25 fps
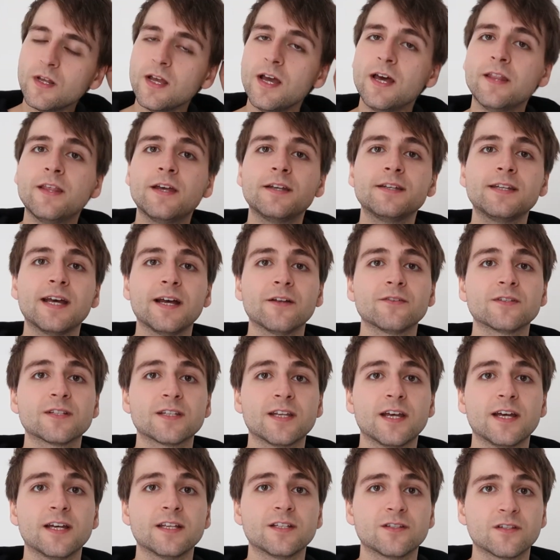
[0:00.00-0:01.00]
And then
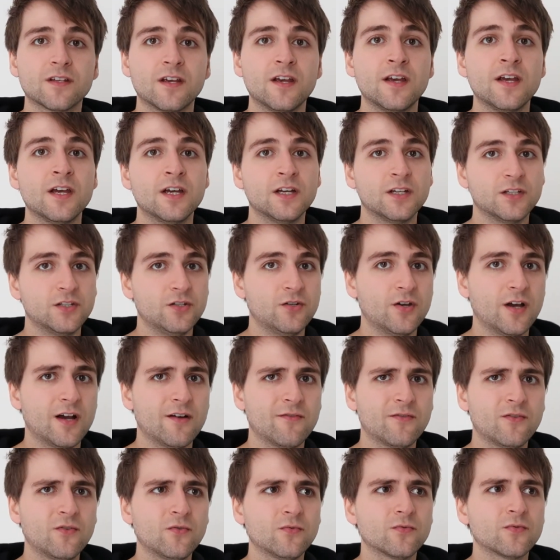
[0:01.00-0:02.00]
downstairs you
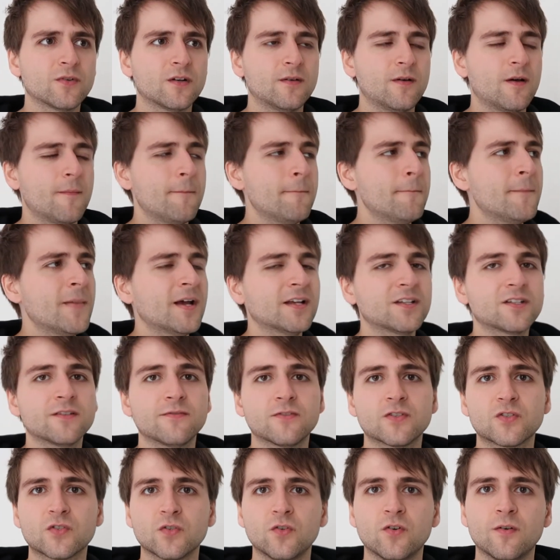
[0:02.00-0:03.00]
have a
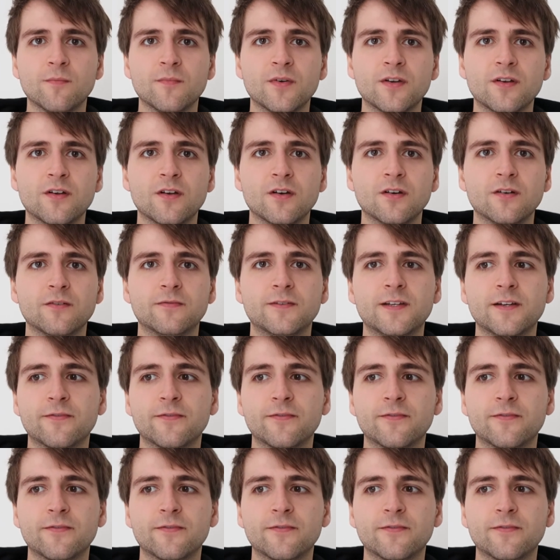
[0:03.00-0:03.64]
massive assortment of